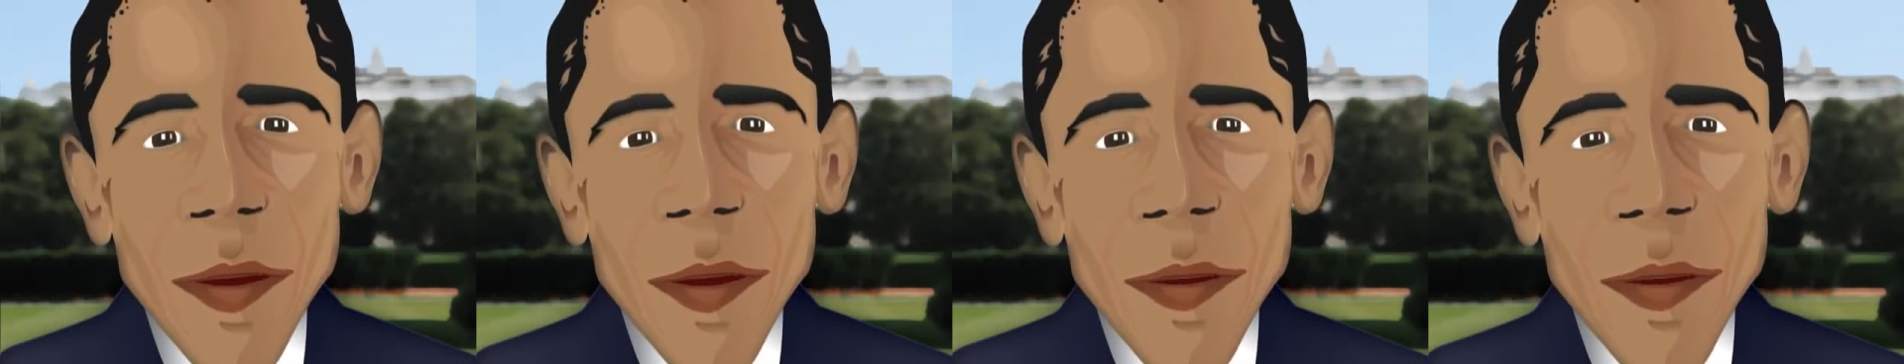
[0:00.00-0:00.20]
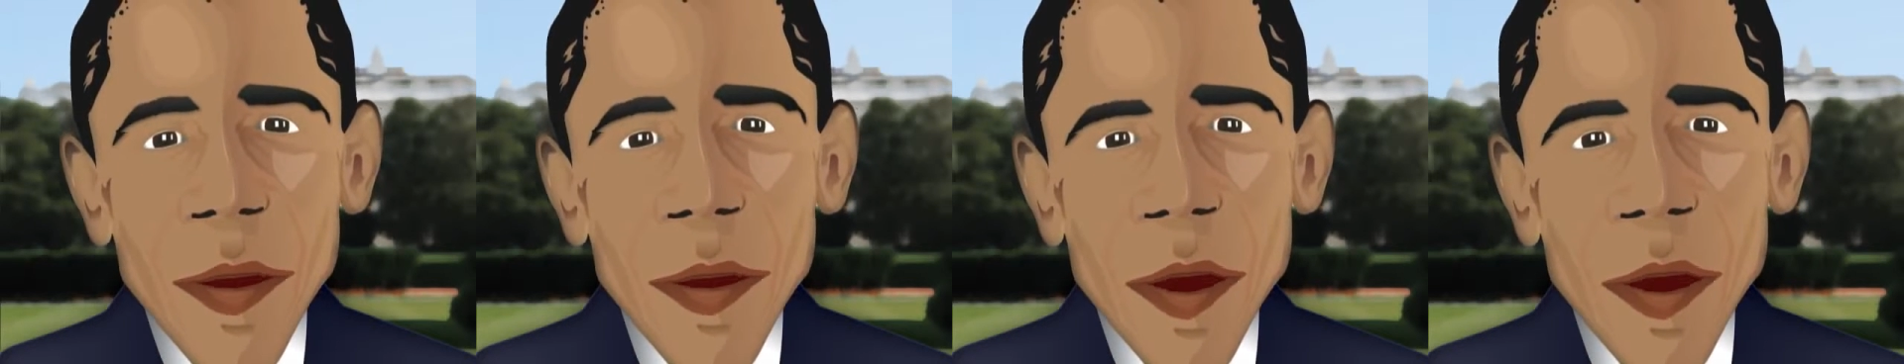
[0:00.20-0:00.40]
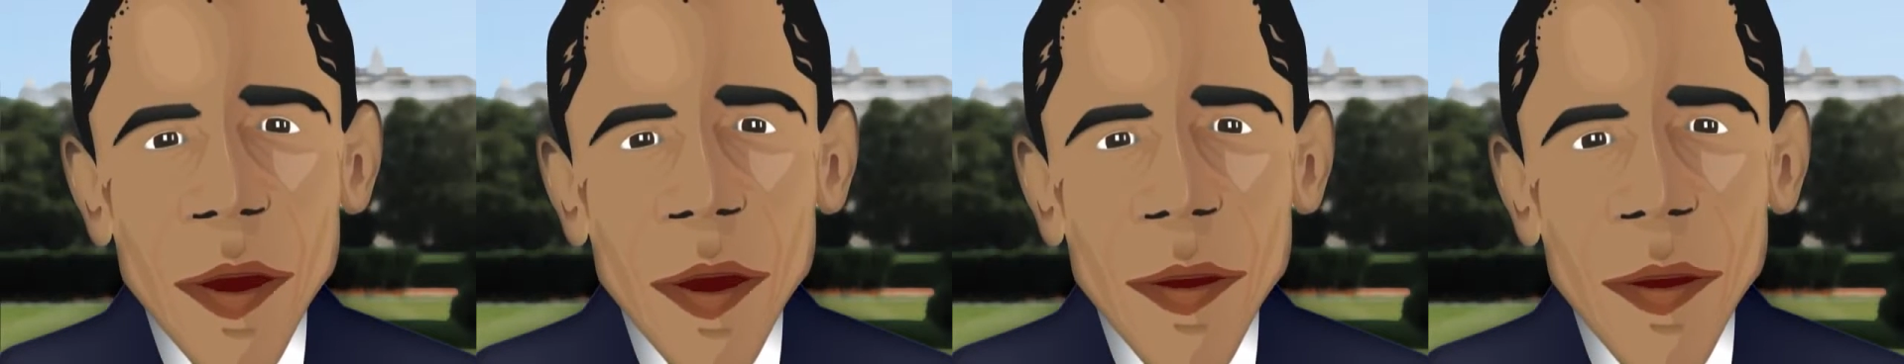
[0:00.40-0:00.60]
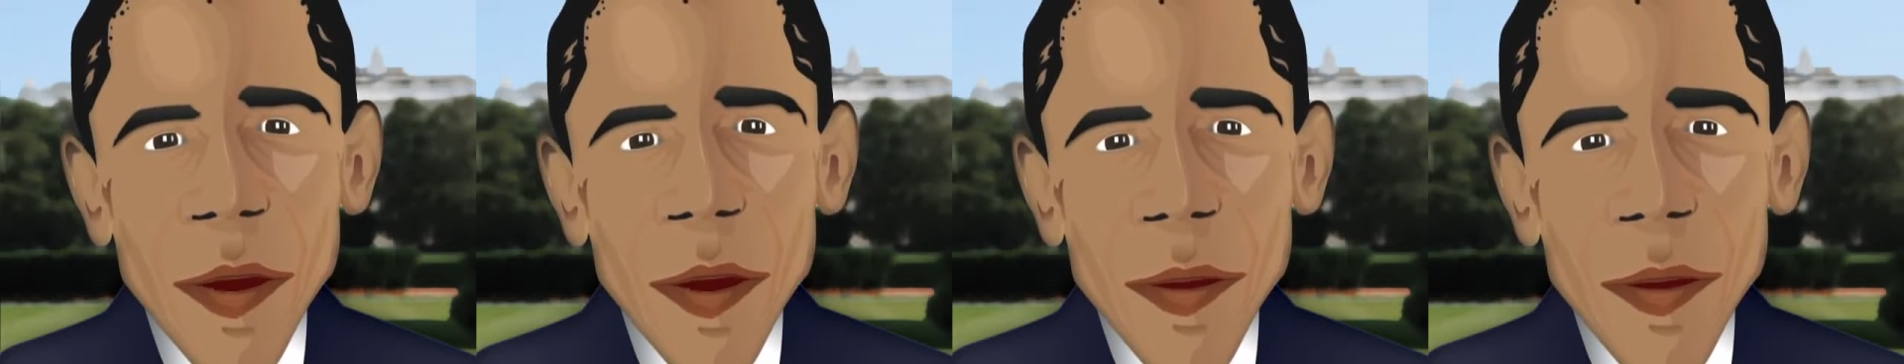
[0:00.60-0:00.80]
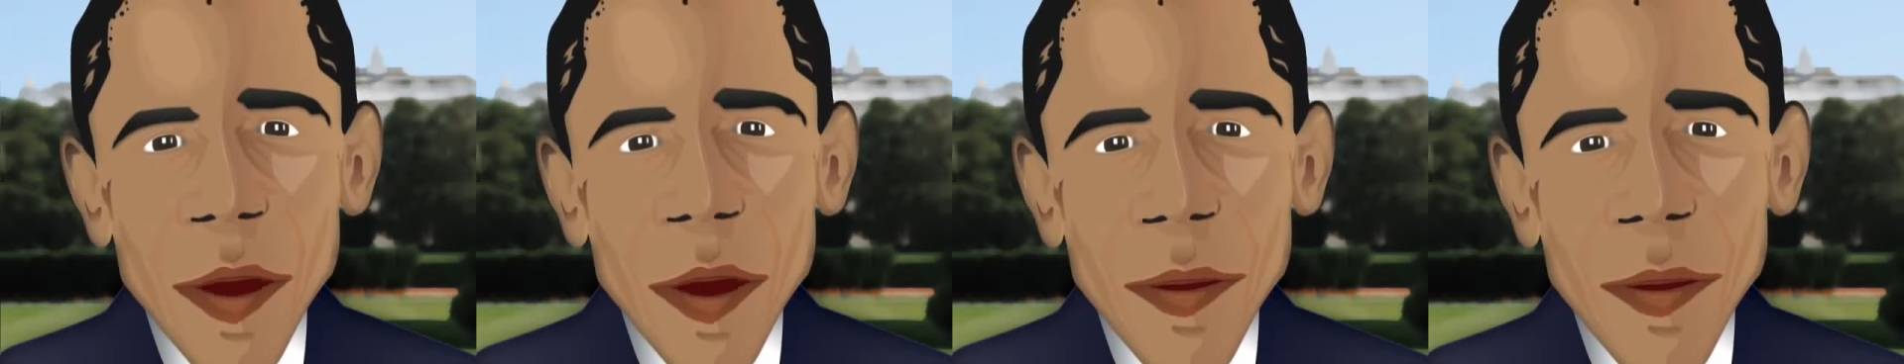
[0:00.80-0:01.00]
it's quite
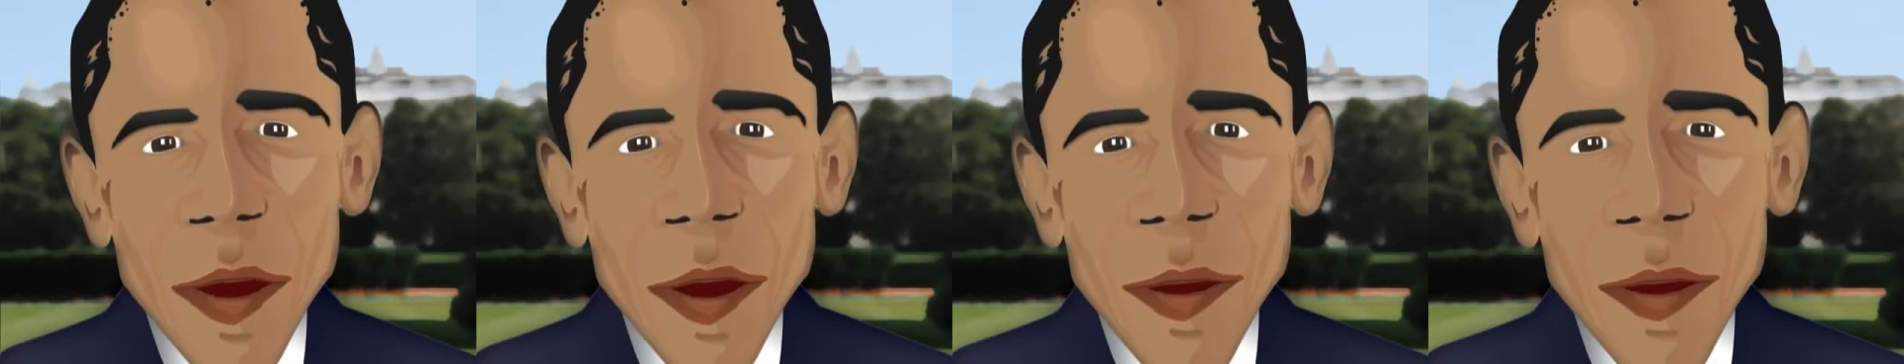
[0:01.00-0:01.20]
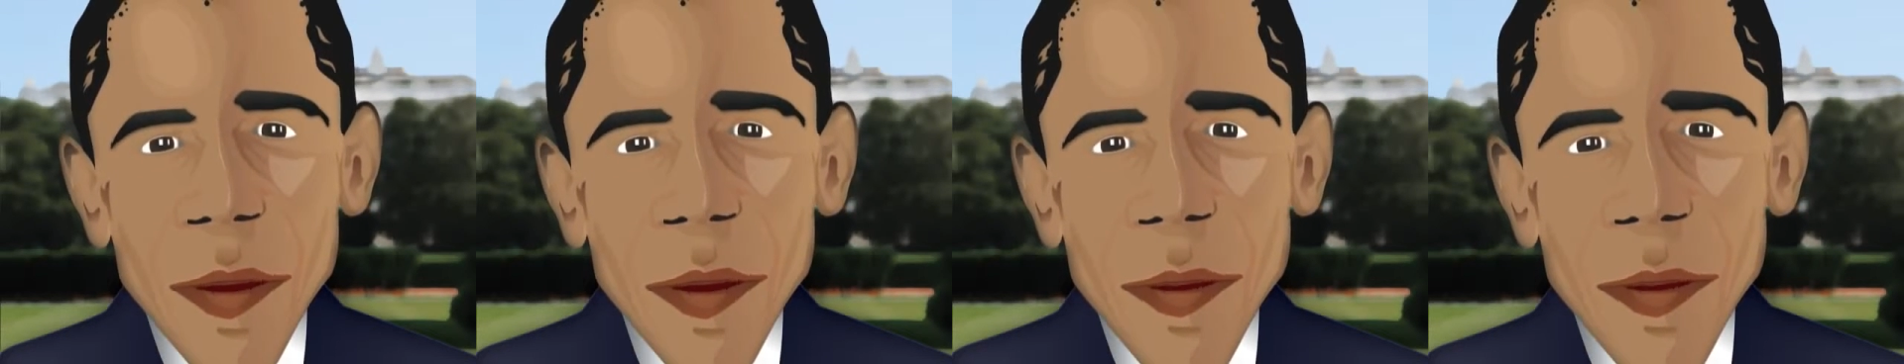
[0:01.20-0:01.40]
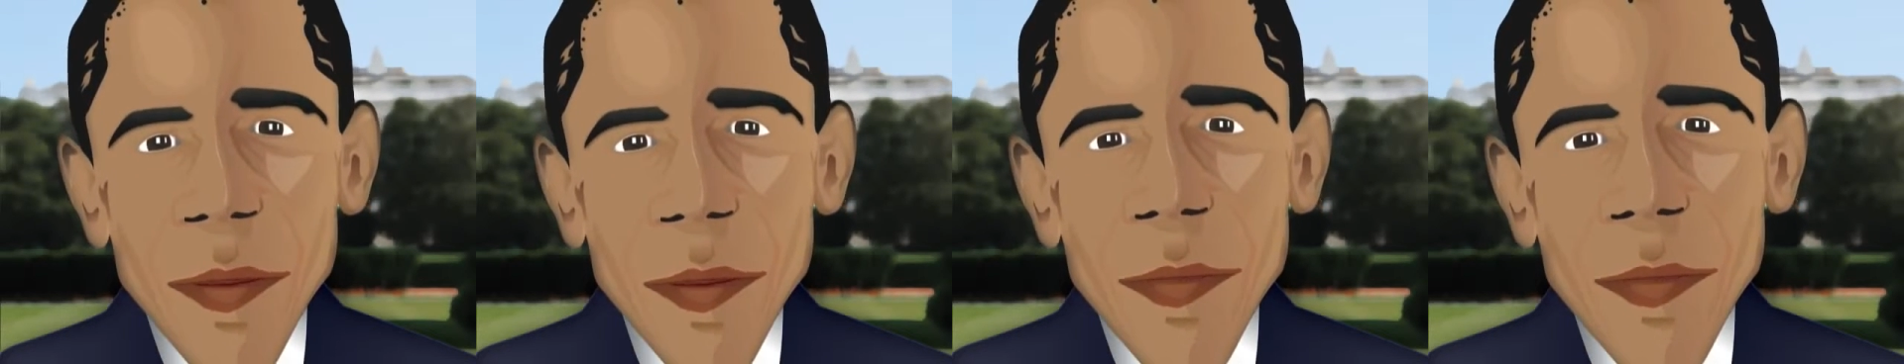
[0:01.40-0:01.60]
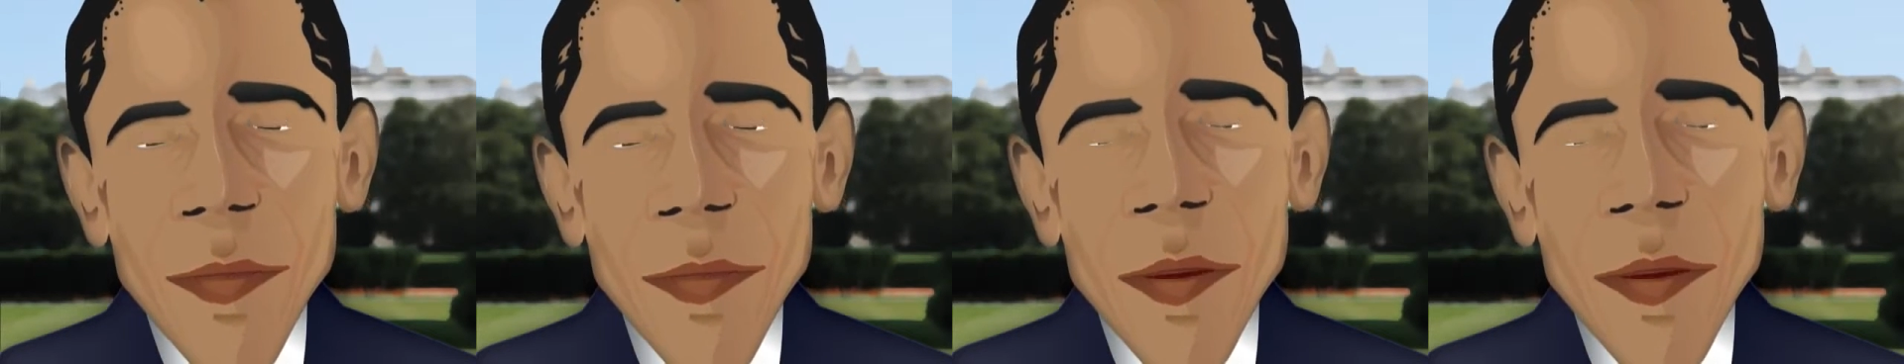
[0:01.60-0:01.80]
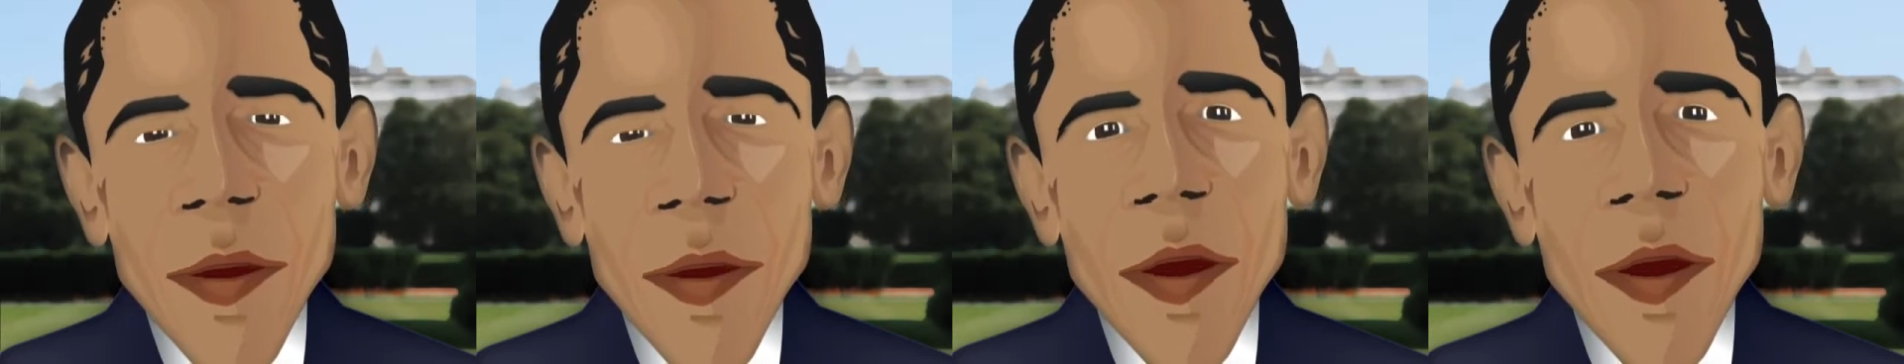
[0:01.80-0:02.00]
terrifying
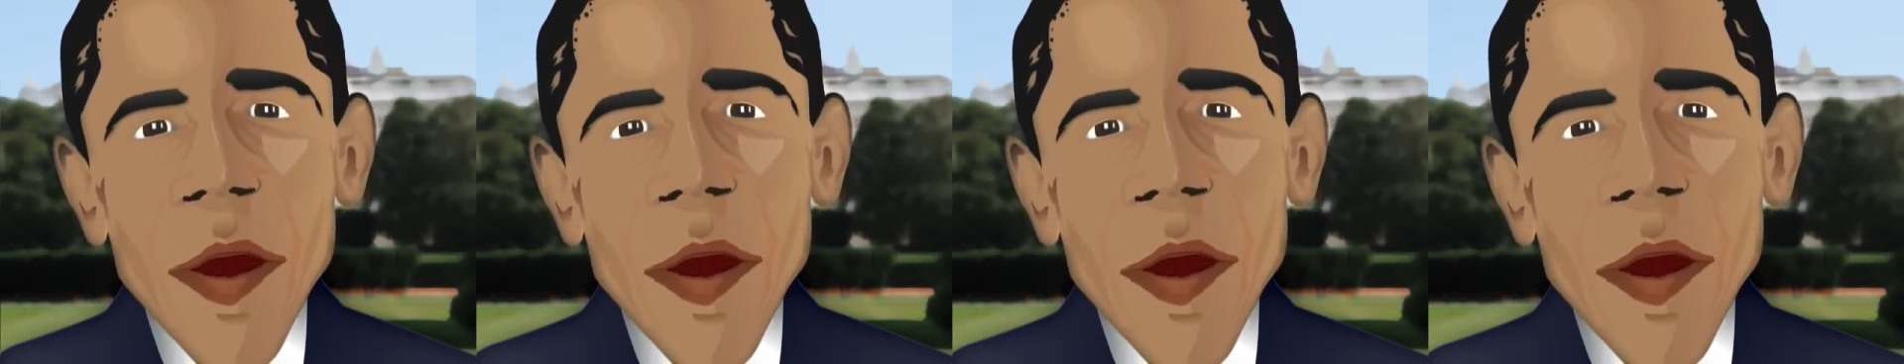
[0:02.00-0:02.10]
actually.